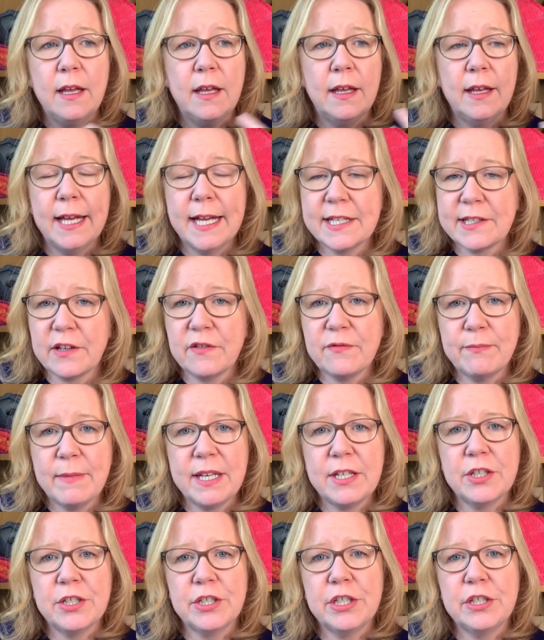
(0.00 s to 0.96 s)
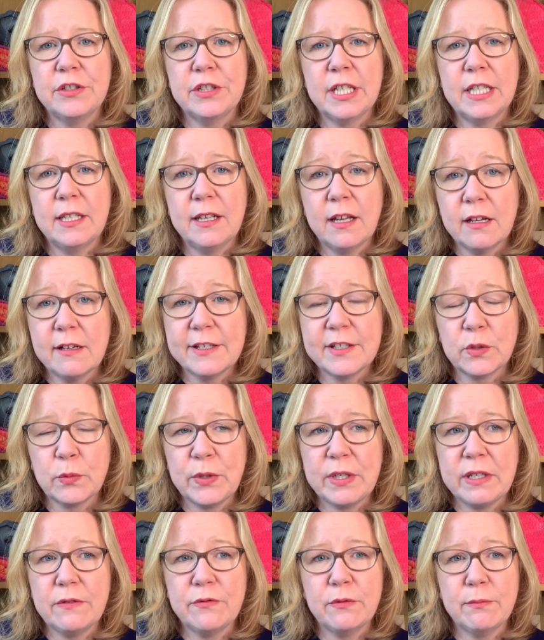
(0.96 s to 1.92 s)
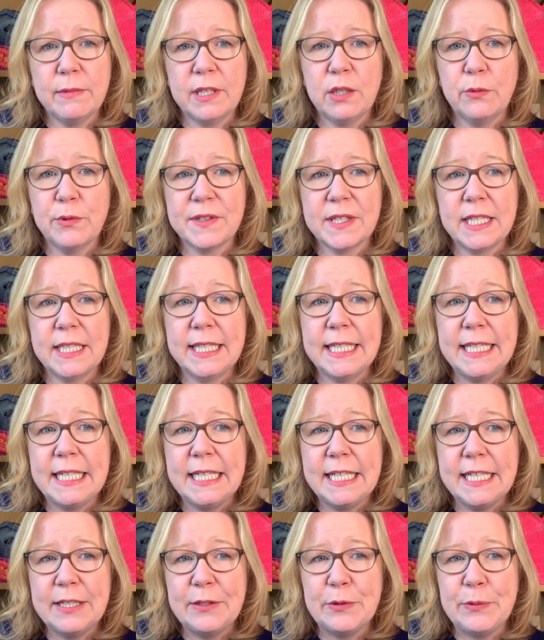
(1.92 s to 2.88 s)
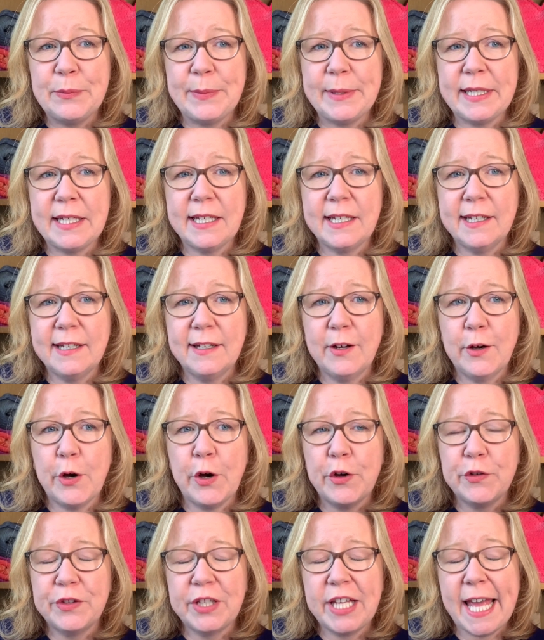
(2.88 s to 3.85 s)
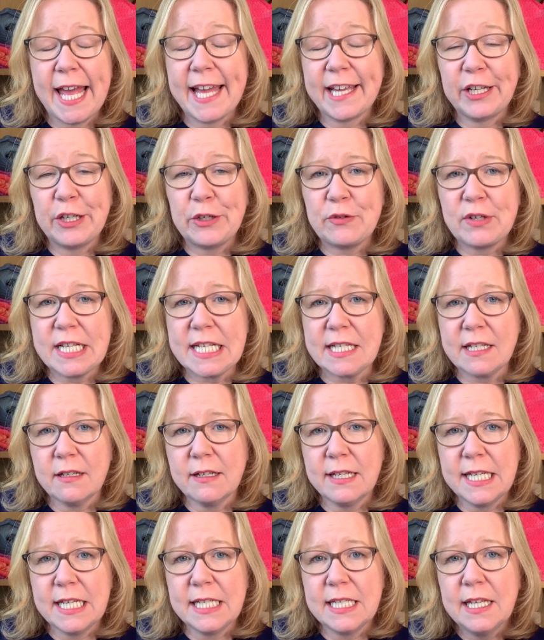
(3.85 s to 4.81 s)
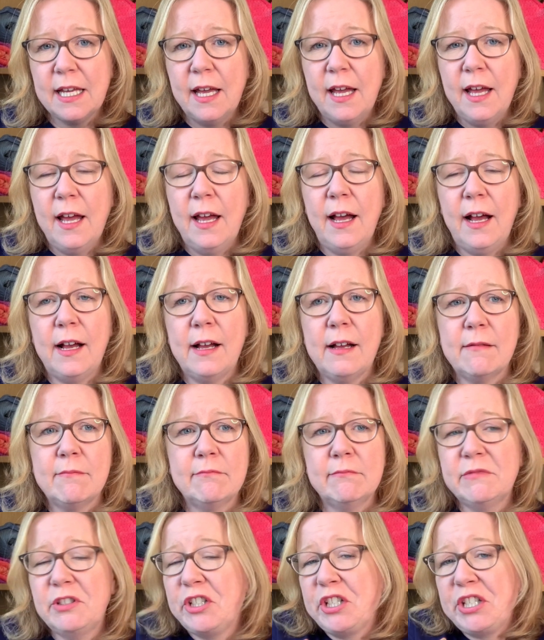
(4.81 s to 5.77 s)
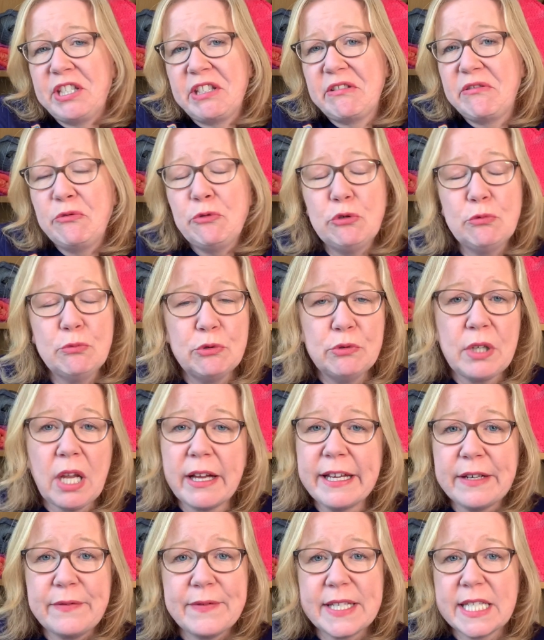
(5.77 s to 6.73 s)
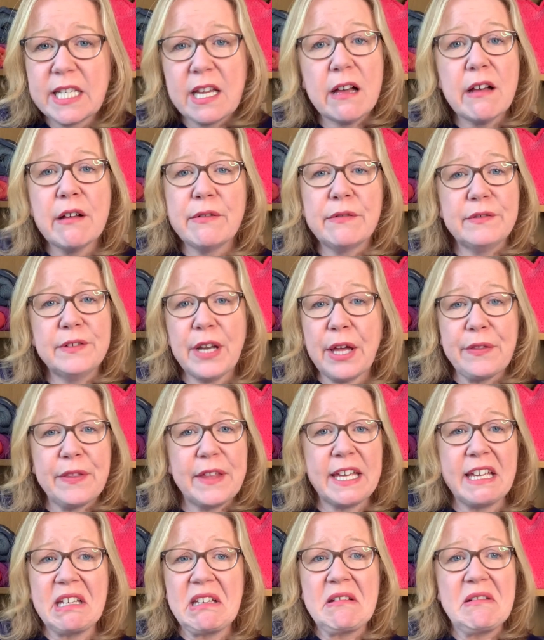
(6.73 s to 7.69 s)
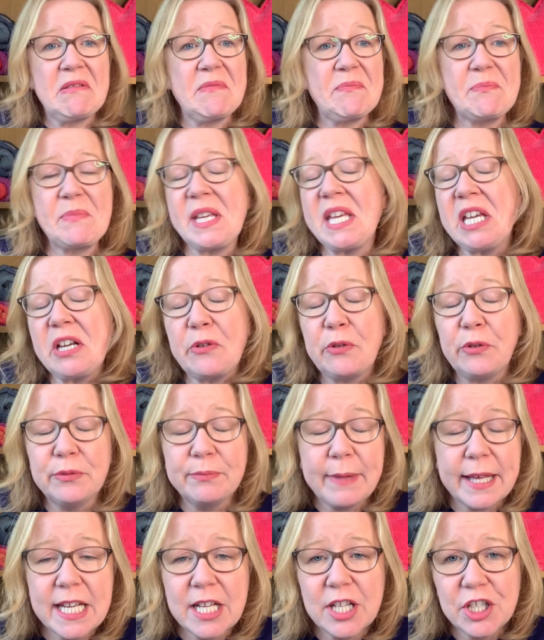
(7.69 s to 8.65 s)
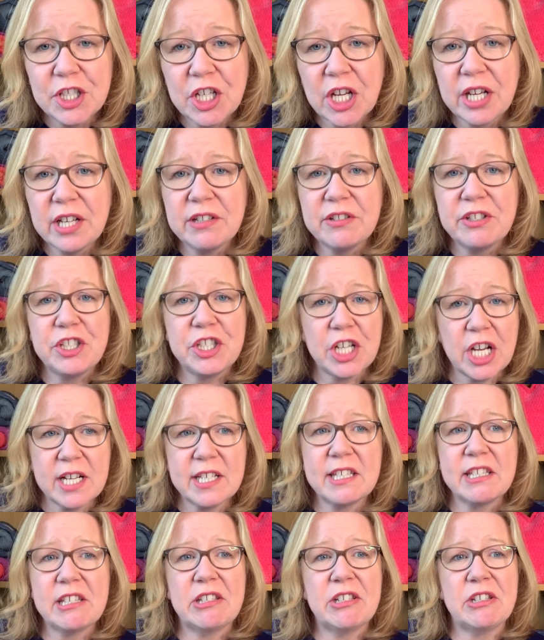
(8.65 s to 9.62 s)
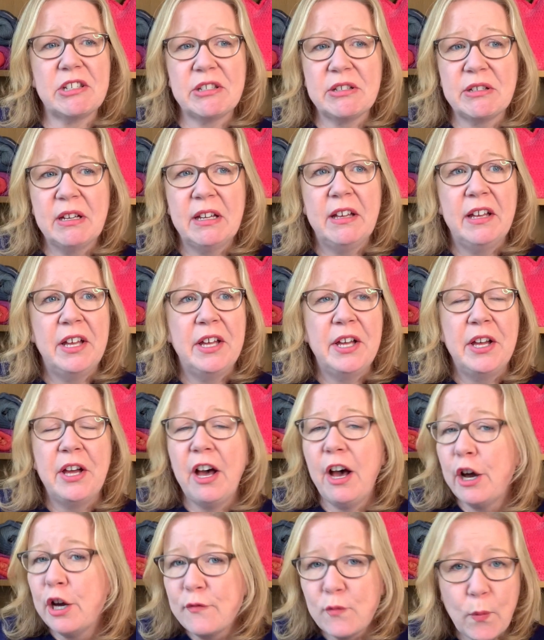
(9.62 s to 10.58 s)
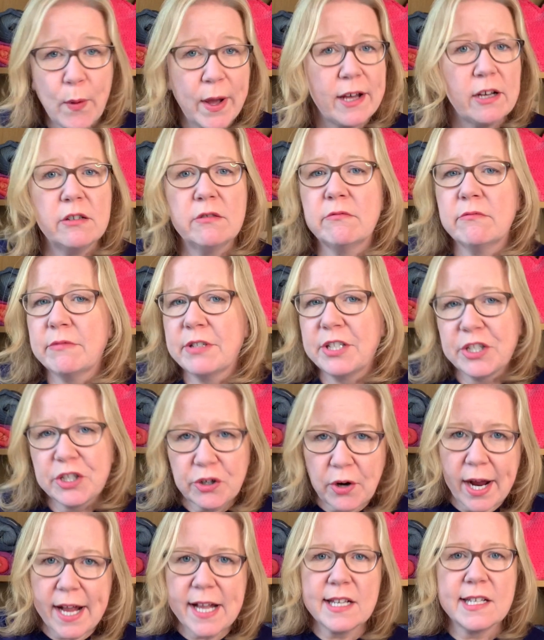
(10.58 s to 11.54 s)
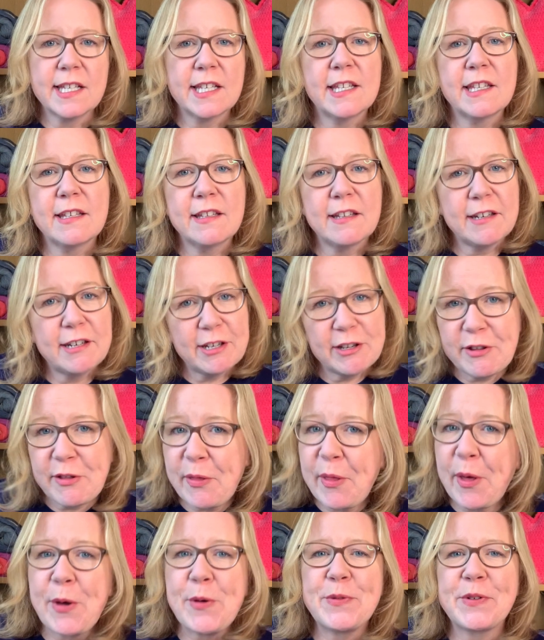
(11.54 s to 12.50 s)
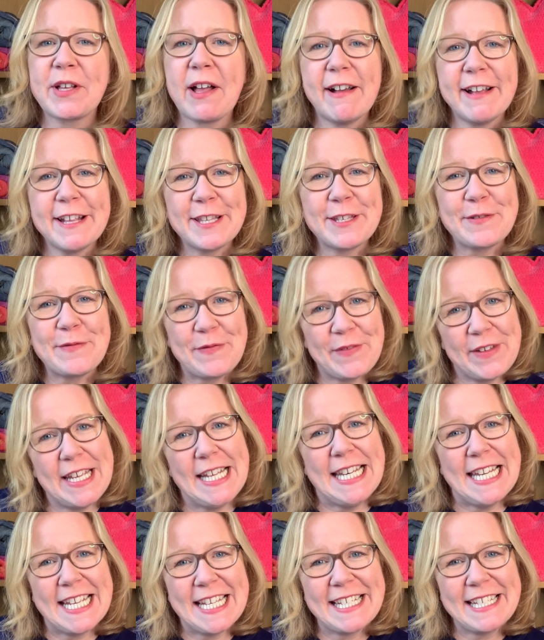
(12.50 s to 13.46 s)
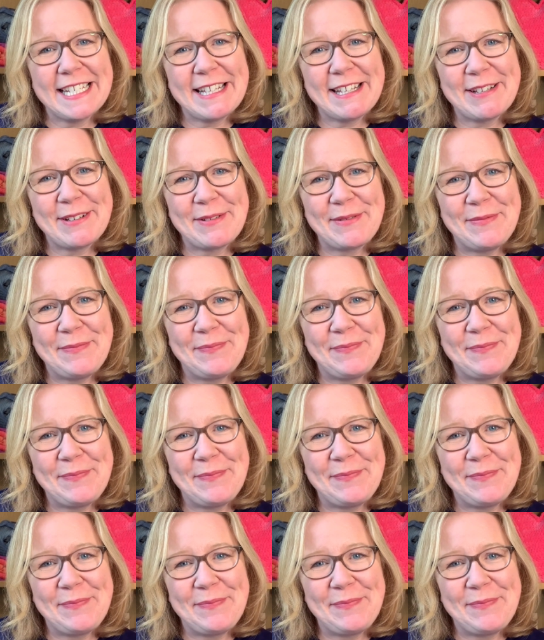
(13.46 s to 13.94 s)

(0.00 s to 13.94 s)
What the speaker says: As I've mentioned, the last week for me was a little bit on the angry side, just normal life stuff, nothing big or major, just overwhelmed, stressed, those kinds of feelings.